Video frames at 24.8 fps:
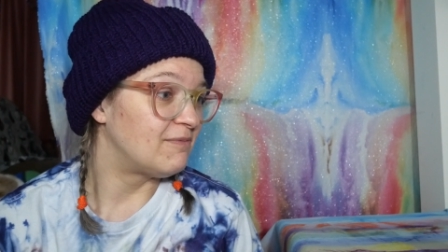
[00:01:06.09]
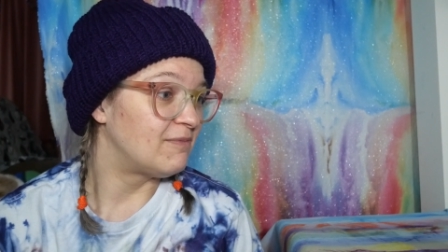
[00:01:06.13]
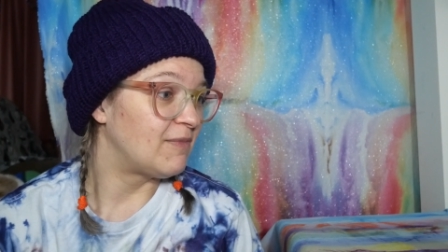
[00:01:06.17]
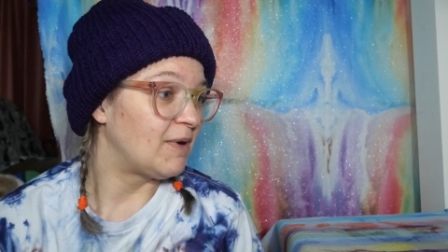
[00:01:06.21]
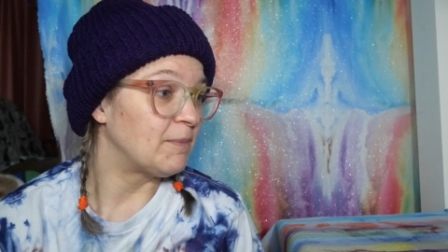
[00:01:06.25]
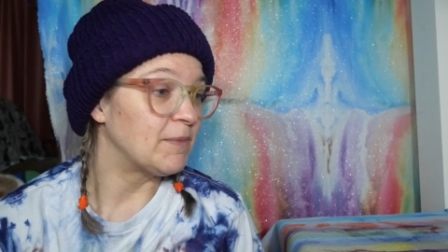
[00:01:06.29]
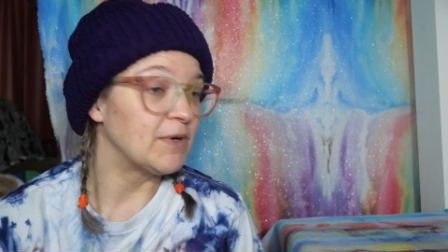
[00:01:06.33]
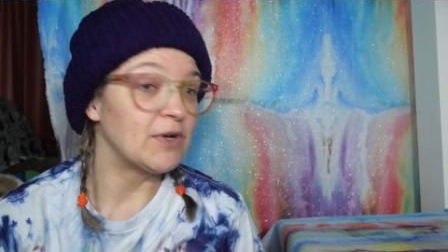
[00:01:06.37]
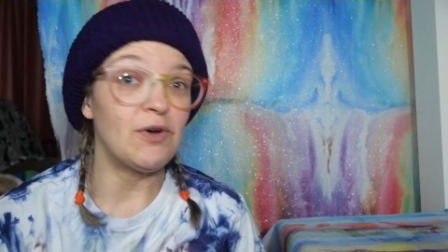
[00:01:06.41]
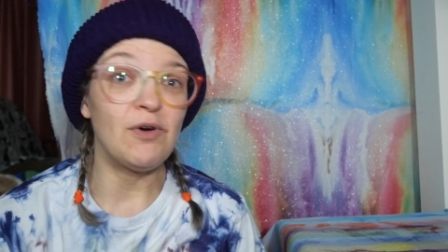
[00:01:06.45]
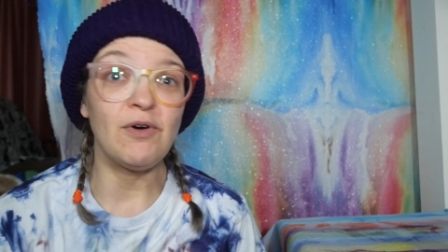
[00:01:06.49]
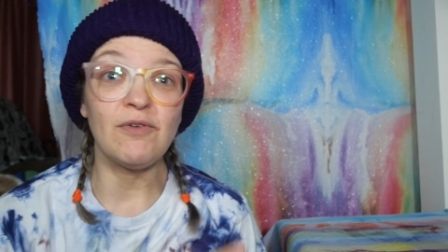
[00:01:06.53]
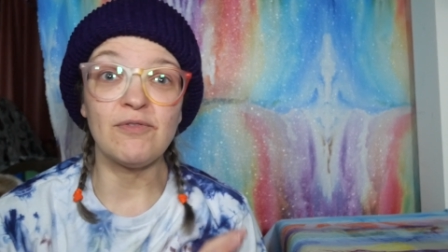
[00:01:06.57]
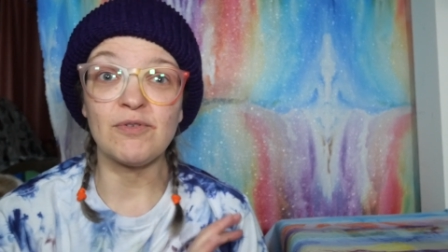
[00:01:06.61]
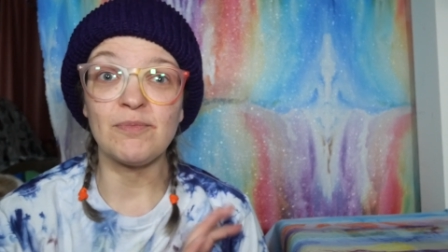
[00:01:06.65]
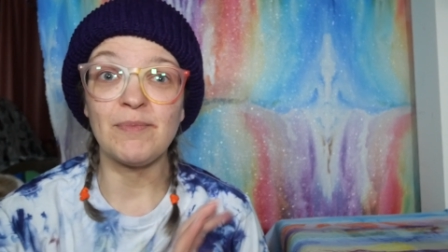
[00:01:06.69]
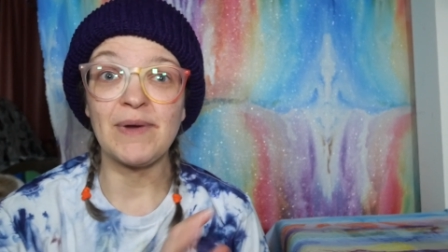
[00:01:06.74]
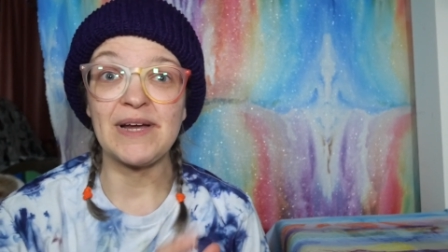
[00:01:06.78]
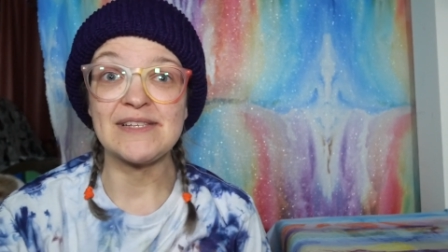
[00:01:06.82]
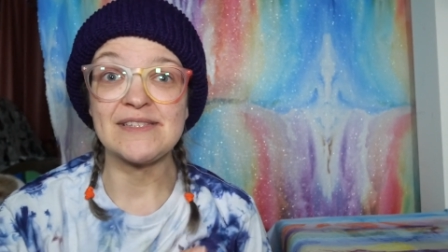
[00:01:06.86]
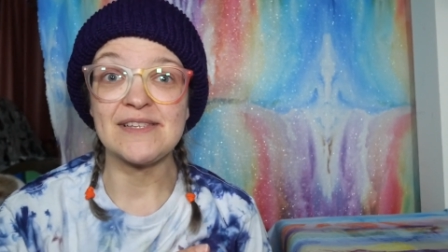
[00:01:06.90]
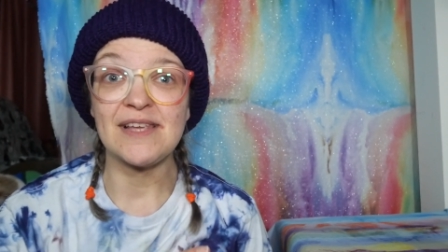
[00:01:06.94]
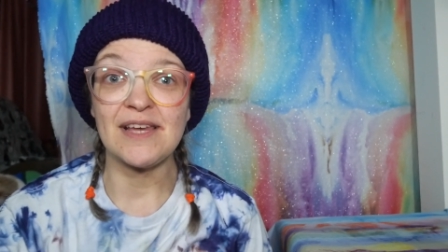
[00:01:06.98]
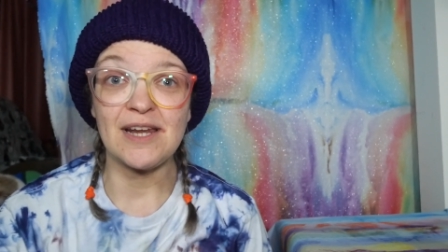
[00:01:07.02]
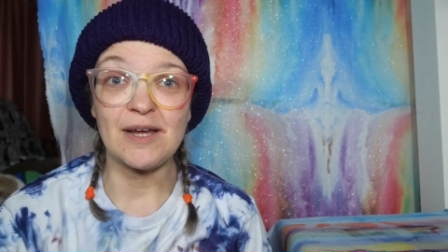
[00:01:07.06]
I'm going to go over my
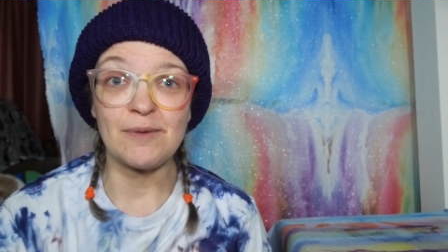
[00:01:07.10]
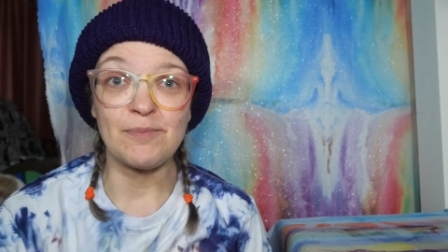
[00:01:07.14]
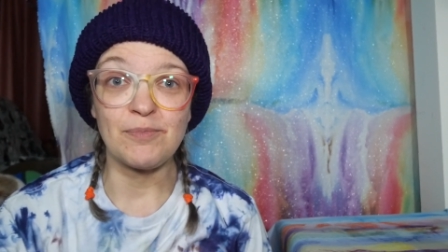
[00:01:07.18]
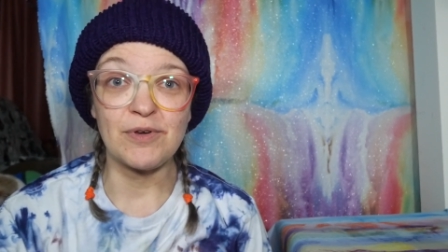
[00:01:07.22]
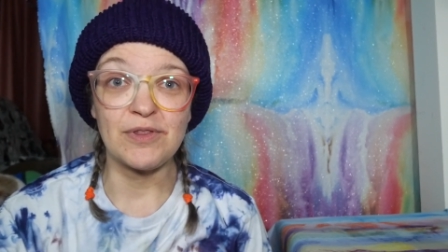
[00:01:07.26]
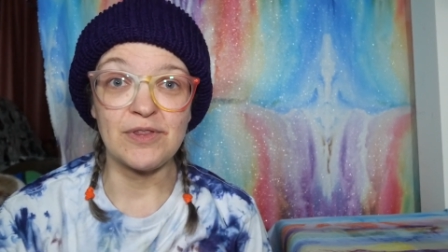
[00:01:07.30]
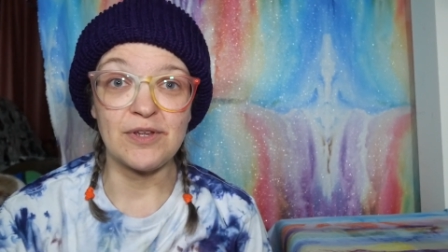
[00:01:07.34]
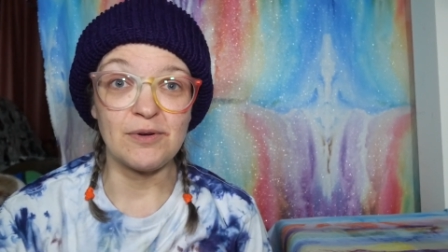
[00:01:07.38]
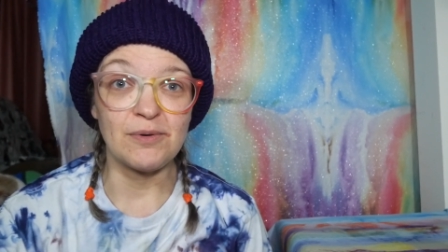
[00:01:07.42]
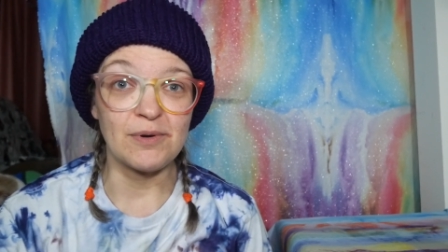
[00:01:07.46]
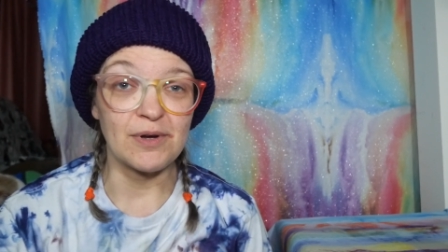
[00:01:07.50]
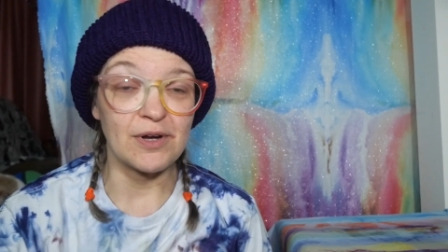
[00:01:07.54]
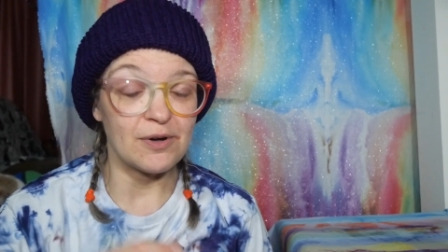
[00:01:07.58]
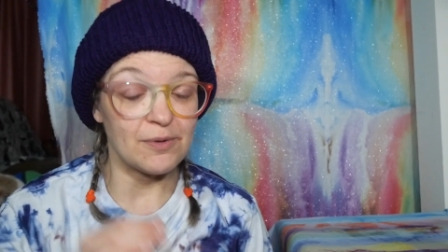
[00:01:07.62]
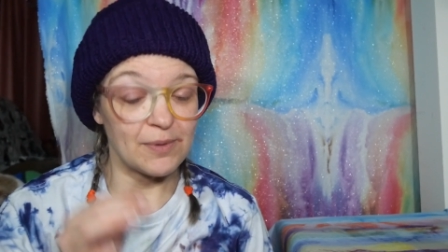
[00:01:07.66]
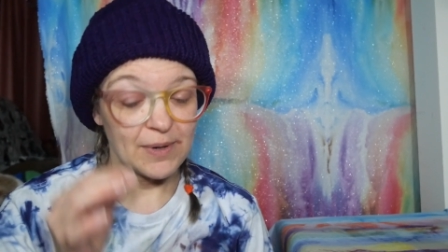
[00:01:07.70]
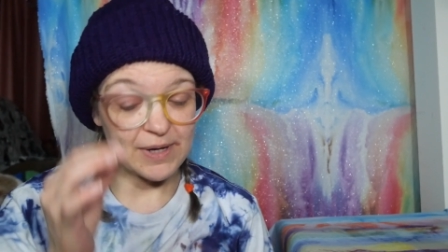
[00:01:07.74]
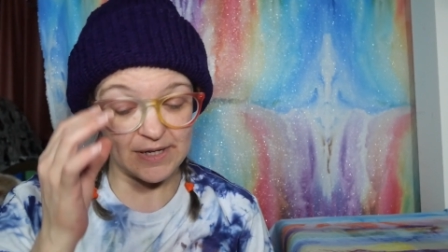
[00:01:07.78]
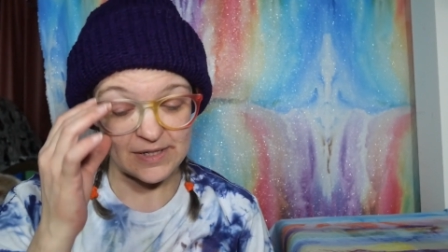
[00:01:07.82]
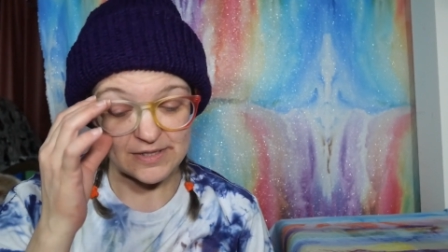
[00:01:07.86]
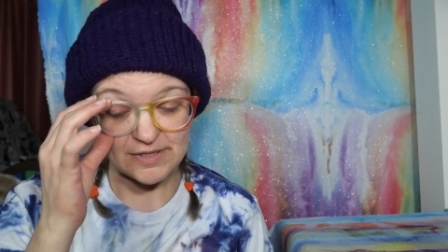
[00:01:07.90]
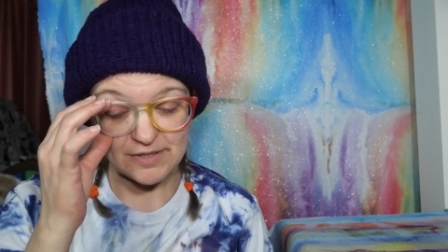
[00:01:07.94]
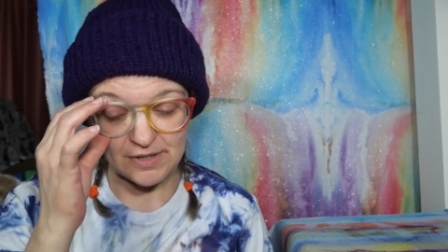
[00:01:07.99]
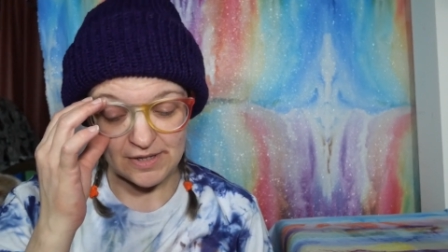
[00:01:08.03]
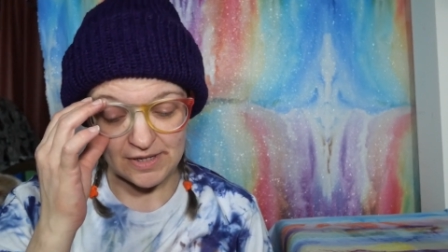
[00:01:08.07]
setup with you real
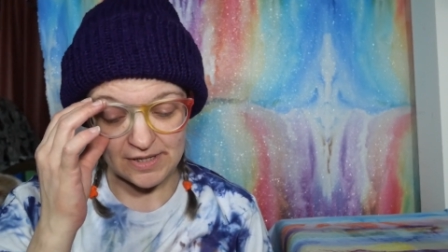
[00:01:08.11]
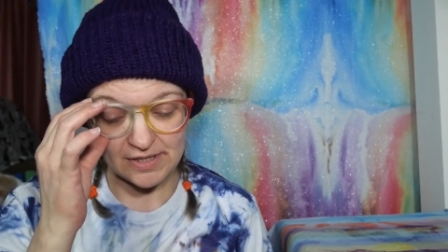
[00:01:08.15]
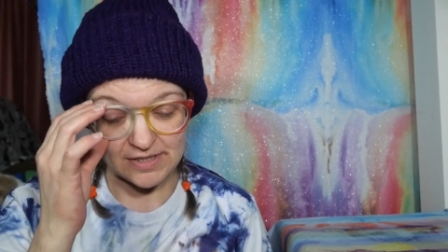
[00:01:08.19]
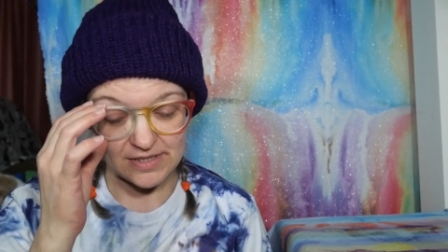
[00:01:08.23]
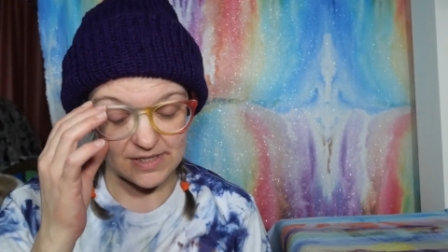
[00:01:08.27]
quick so you can